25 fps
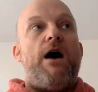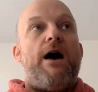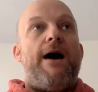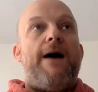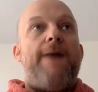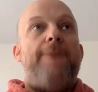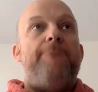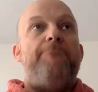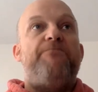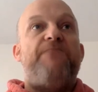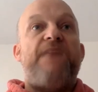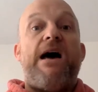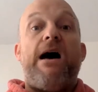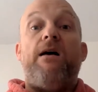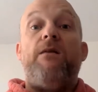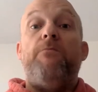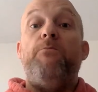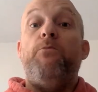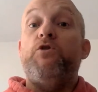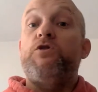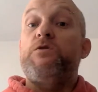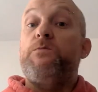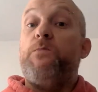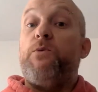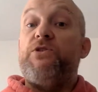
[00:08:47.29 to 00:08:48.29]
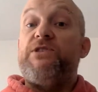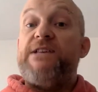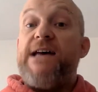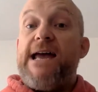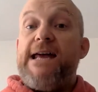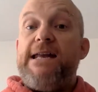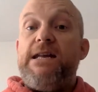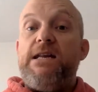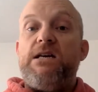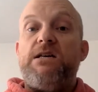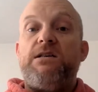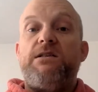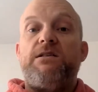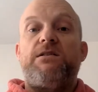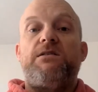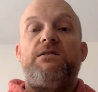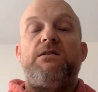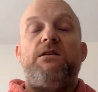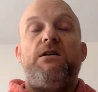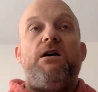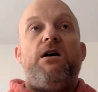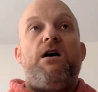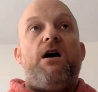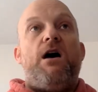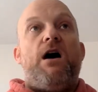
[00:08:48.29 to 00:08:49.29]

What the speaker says: that are more spontaneous,